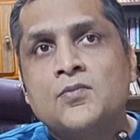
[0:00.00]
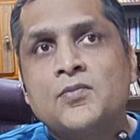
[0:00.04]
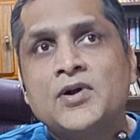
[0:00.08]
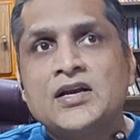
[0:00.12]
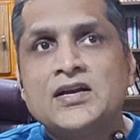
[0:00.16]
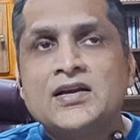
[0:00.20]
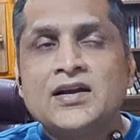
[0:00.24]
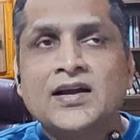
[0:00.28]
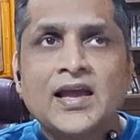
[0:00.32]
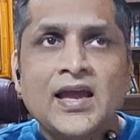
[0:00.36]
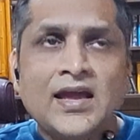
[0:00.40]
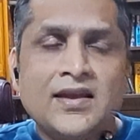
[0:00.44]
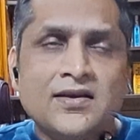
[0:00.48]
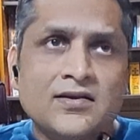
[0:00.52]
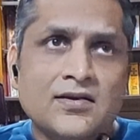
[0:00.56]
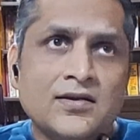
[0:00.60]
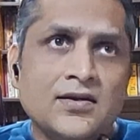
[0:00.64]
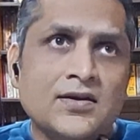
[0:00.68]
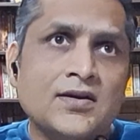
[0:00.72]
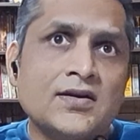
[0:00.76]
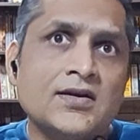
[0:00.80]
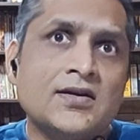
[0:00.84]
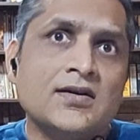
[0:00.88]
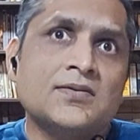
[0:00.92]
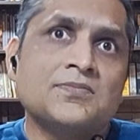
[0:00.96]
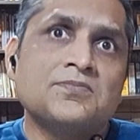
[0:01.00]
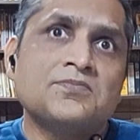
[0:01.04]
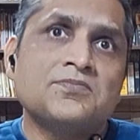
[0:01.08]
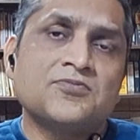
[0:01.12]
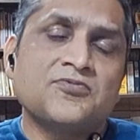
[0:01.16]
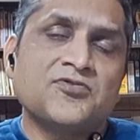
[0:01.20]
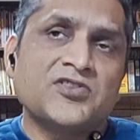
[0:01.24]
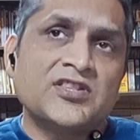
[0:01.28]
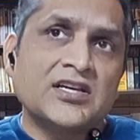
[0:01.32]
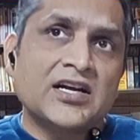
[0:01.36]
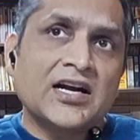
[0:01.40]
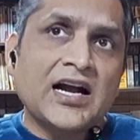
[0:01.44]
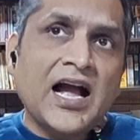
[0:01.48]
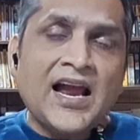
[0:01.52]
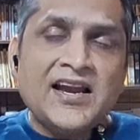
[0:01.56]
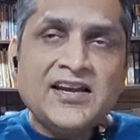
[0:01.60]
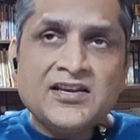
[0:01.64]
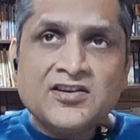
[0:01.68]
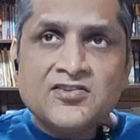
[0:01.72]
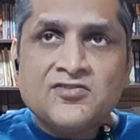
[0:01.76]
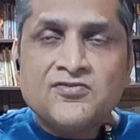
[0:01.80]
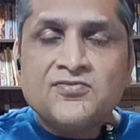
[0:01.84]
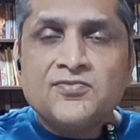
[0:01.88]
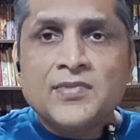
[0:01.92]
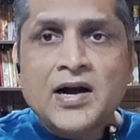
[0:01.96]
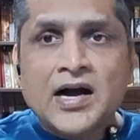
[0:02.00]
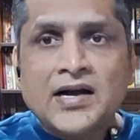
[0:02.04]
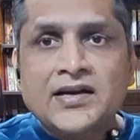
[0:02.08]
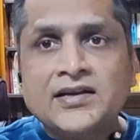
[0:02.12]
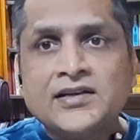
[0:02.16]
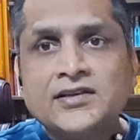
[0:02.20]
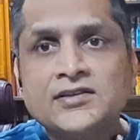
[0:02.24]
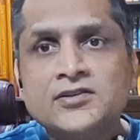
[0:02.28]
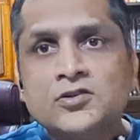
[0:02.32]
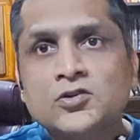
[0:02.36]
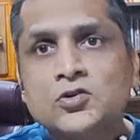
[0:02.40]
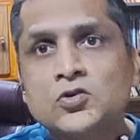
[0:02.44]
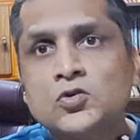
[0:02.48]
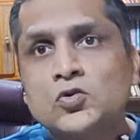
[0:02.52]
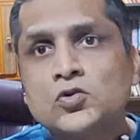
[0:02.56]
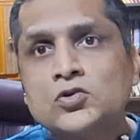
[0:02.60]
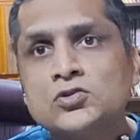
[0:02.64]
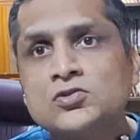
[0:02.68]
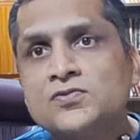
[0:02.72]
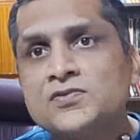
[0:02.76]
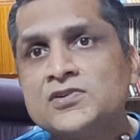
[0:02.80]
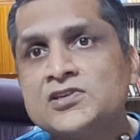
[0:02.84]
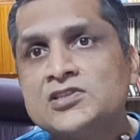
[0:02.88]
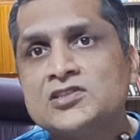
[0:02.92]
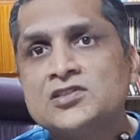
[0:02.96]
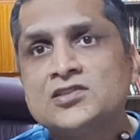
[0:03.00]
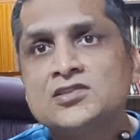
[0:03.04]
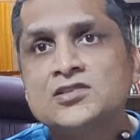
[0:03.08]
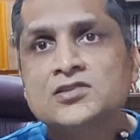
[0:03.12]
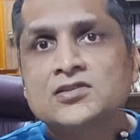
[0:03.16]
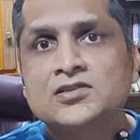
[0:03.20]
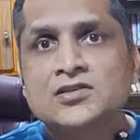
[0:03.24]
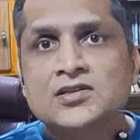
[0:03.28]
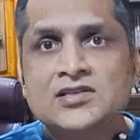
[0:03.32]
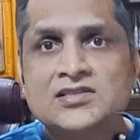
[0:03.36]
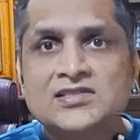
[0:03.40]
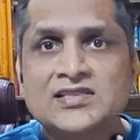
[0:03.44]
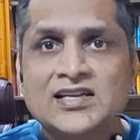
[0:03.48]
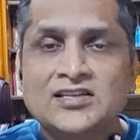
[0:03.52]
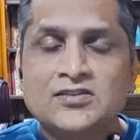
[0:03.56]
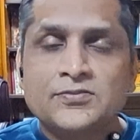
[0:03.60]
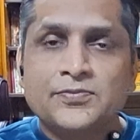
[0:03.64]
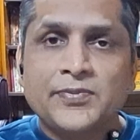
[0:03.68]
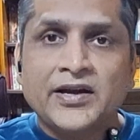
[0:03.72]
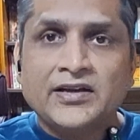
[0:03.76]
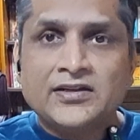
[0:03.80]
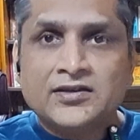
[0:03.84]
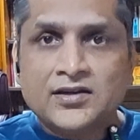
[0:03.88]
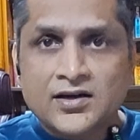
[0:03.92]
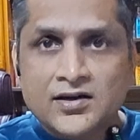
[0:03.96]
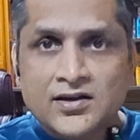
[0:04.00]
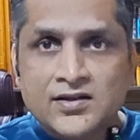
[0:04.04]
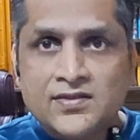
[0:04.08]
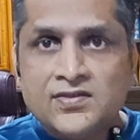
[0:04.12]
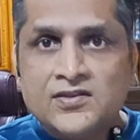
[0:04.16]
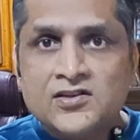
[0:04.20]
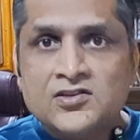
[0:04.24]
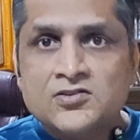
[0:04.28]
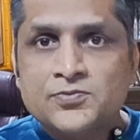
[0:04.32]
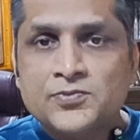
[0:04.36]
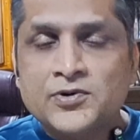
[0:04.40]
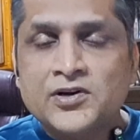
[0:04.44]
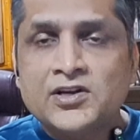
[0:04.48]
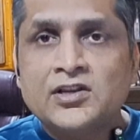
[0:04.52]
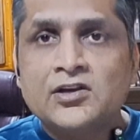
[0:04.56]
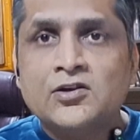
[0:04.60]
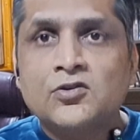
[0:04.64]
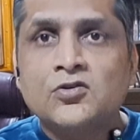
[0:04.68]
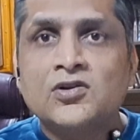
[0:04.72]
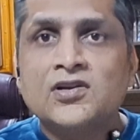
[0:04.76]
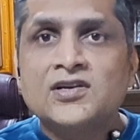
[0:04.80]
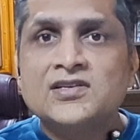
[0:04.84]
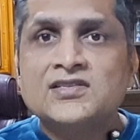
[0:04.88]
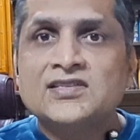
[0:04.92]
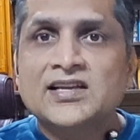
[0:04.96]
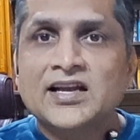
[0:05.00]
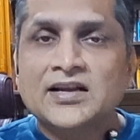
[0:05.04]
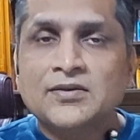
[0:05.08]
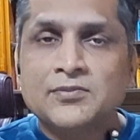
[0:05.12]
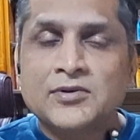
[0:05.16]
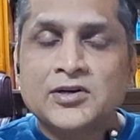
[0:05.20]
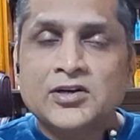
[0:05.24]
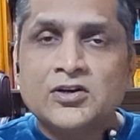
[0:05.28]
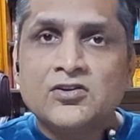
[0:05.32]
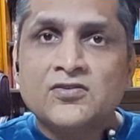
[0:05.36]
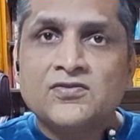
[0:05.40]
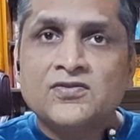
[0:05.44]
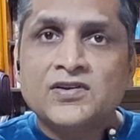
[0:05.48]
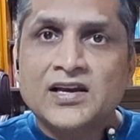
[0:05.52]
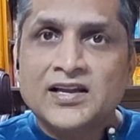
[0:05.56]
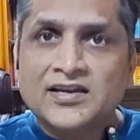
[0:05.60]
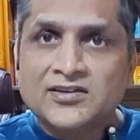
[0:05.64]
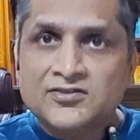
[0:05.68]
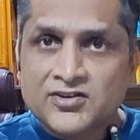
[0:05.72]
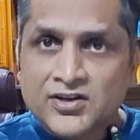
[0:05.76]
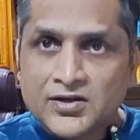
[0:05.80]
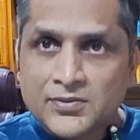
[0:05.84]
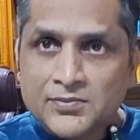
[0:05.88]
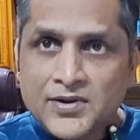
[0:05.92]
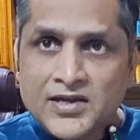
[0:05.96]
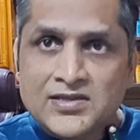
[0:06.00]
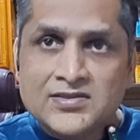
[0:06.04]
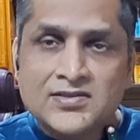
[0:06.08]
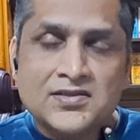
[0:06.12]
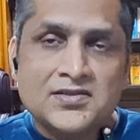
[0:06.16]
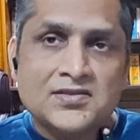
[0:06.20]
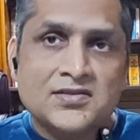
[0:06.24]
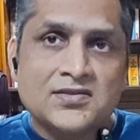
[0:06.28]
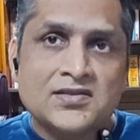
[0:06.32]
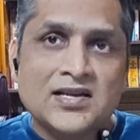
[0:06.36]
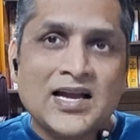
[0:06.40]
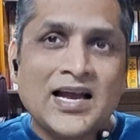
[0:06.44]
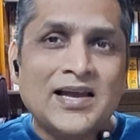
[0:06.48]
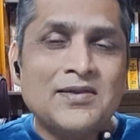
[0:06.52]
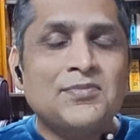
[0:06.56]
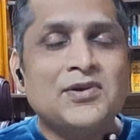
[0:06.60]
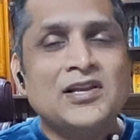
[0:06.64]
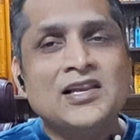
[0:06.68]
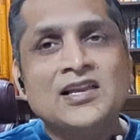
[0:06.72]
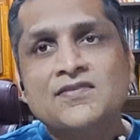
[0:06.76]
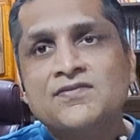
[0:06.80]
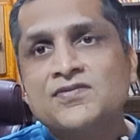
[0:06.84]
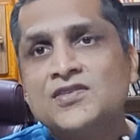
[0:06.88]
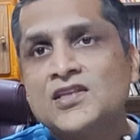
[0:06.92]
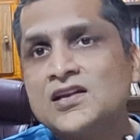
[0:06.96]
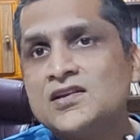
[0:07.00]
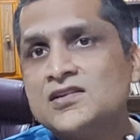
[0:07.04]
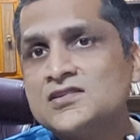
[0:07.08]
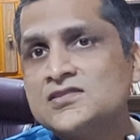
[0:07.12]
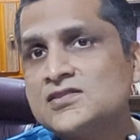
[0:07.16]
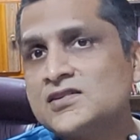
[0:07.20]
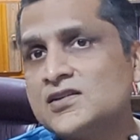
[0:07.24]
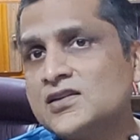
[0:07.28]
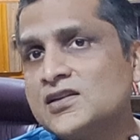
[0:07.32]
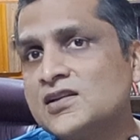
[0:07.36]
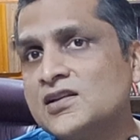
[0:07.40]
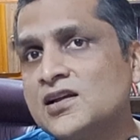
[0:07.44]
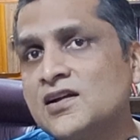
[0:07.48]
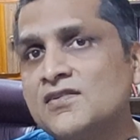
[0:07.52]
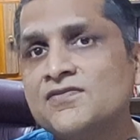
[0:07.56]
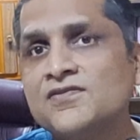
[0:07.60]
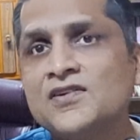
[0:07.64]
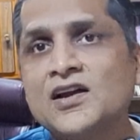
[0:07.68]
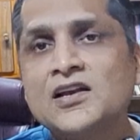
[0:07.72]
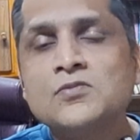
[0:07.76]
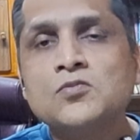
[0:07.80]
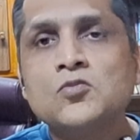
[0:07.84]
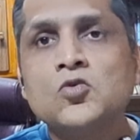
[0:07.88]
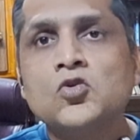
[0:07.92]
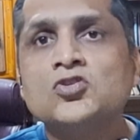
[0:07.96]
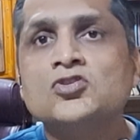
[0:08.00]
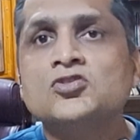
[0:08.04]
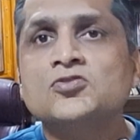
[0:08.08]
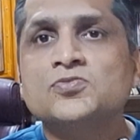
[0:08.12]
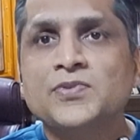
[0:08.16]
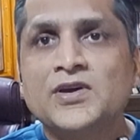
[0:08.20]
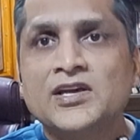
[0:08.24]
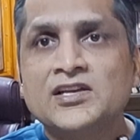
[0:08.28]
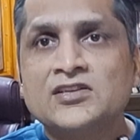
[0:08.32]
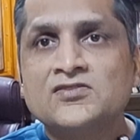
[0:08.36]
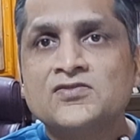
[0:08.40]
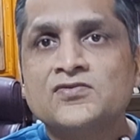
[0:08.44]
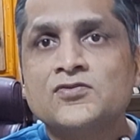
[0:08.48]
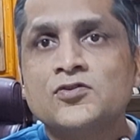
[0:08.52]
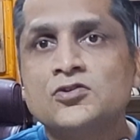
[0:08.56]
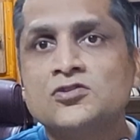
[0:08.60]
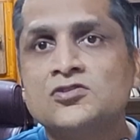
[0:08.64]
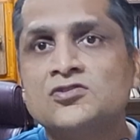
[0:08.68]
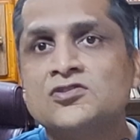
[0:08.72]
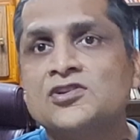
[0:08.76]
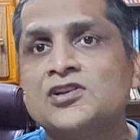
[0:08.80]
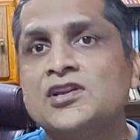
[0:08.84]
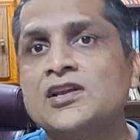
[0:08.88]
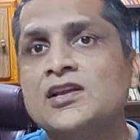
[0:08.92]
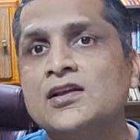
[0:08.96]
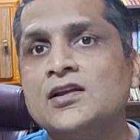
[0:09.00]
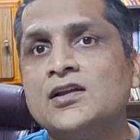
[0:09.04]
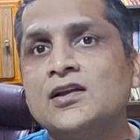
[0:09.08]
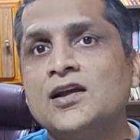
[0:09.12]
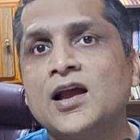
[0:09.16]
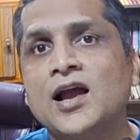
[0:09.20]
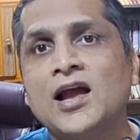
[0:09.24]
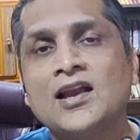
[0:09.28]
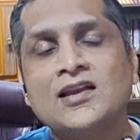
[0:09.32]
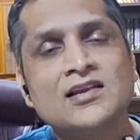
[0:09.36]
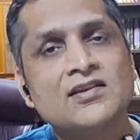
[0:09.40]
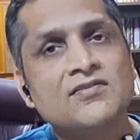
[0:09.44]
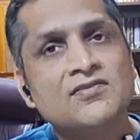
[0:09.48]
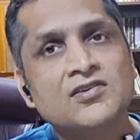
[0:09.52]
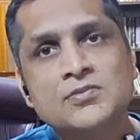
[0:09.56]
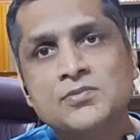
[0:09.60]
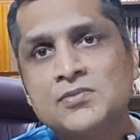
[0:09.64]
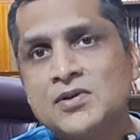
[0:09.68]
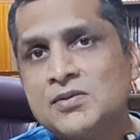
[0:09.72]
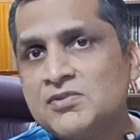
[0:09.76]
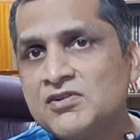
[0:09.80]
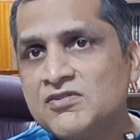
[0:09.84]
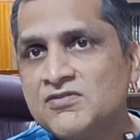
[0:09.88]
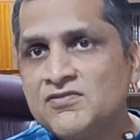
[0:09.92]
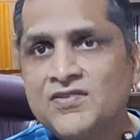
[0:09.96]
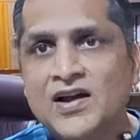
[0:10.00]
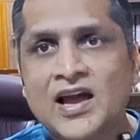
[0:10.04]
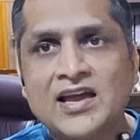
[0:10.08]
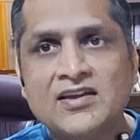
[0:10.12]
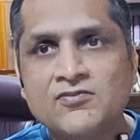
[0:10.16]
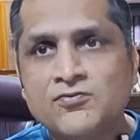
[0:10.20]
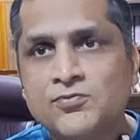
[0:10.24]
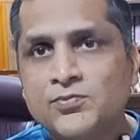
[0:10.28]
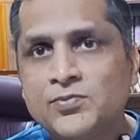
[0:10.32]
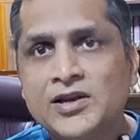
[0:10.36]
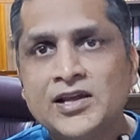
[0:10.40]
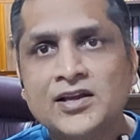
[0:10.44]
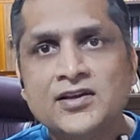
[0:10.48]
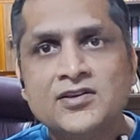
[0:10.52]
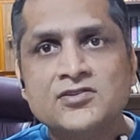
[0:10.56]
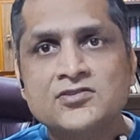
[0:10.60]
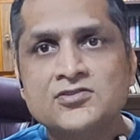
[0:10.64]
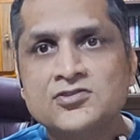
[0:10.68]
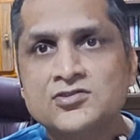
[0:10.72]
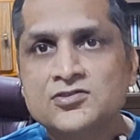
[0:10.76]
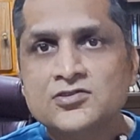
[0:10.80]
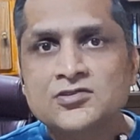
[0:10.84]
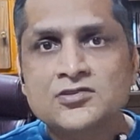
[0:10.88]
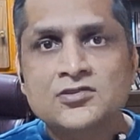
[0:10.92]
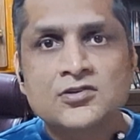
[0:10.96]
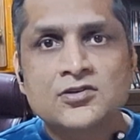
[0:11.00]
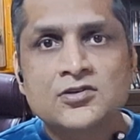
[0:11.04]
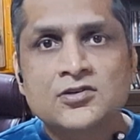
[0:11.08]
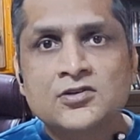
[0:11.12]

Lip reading: But again, with the kind of market growth which is expected in this particular segment of electric buses, I believe there is enough and more space for three and even maybe five players